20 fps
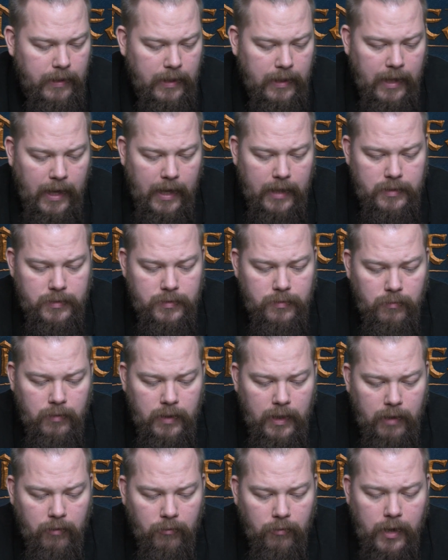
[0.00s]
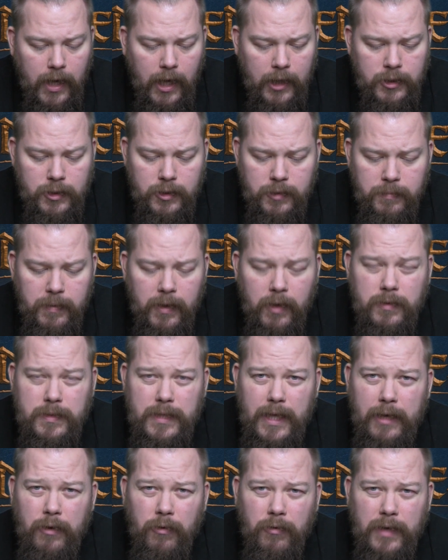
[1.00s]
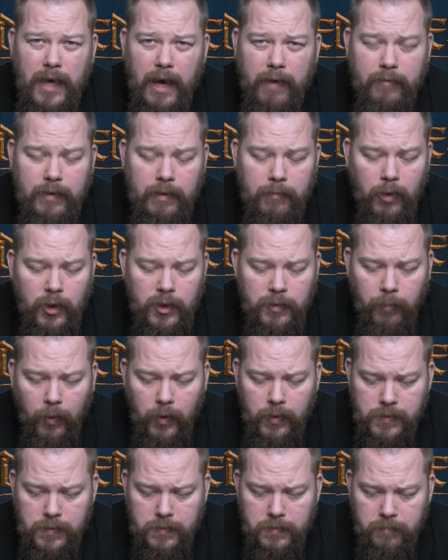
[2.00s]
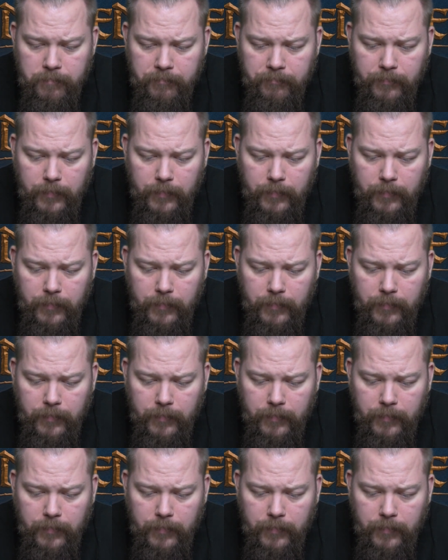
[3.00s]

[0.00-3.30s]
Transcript: they can't do any heroic actions because they don't have any might points.